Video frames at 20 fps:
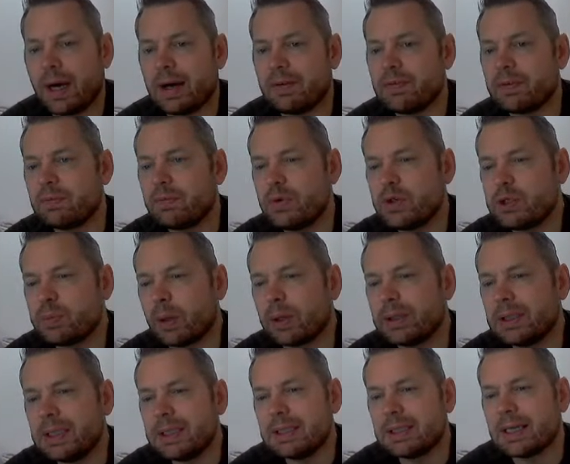haven't
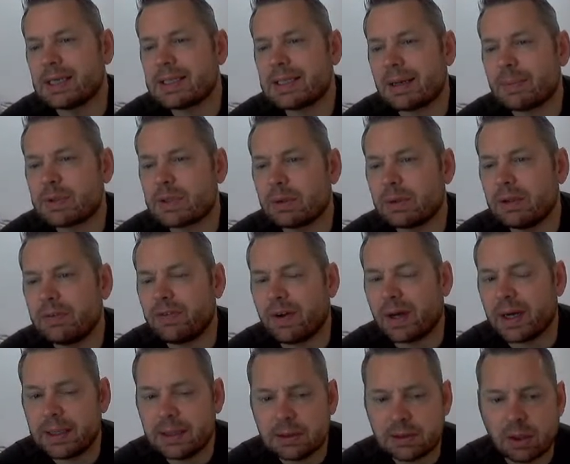responded, that's absolutely
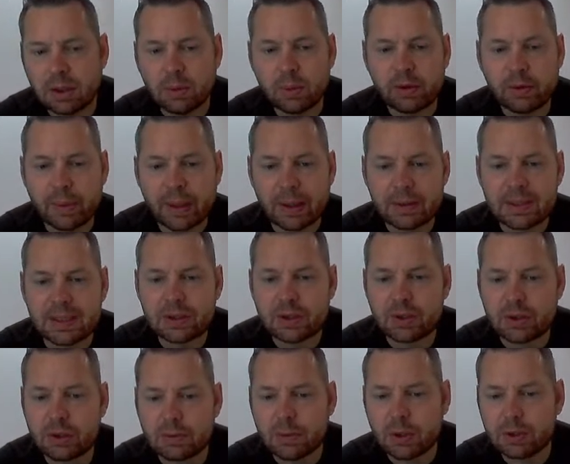fine. Don't worry about it
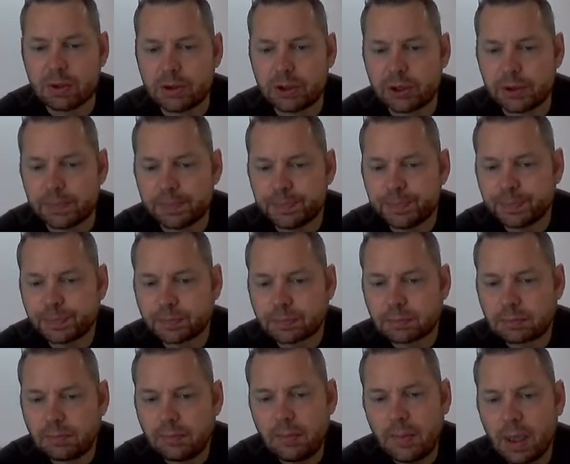too much.
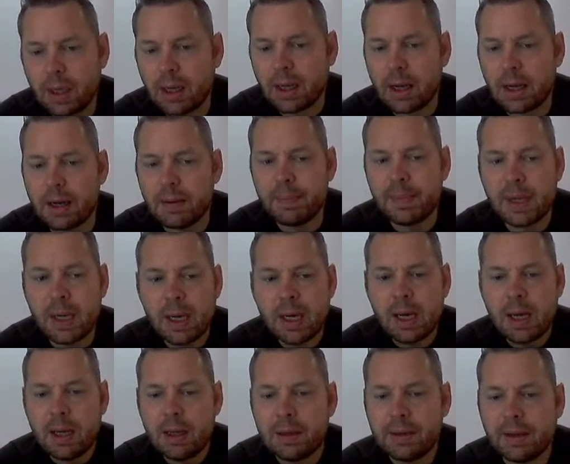
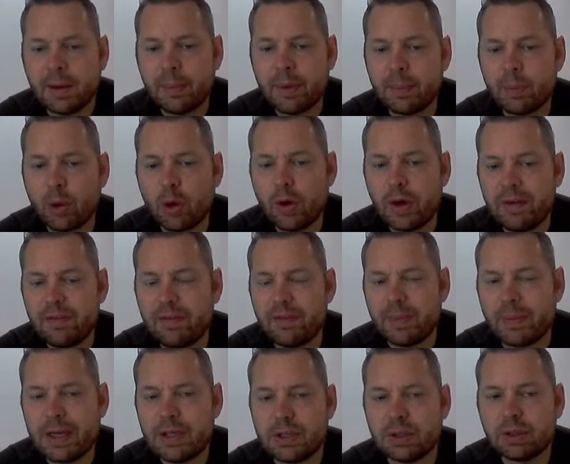There'll be more
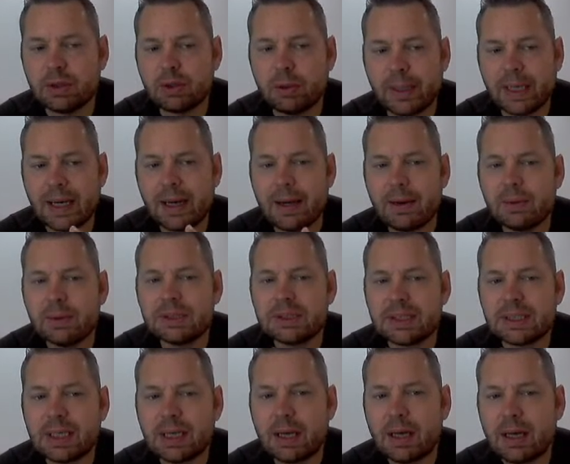information coming out
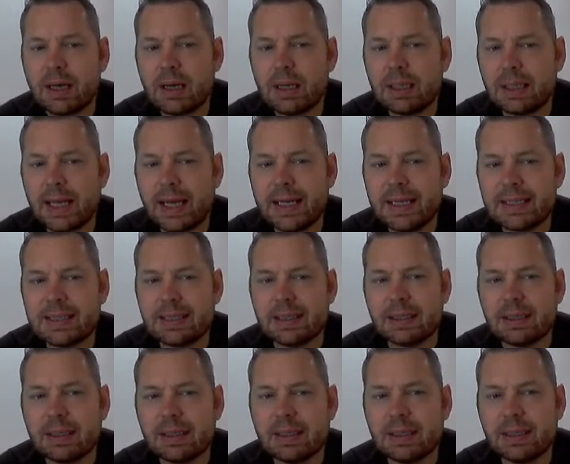
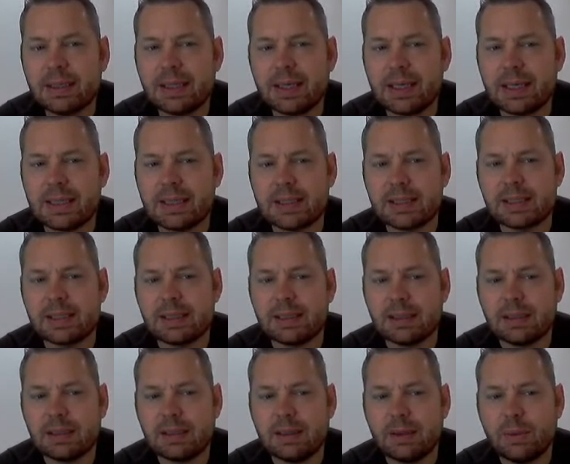later this
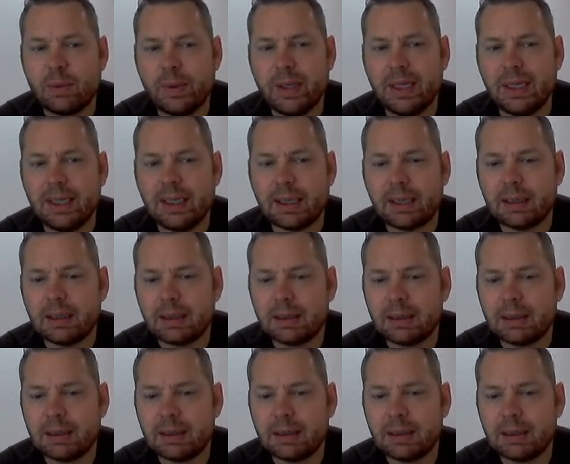week.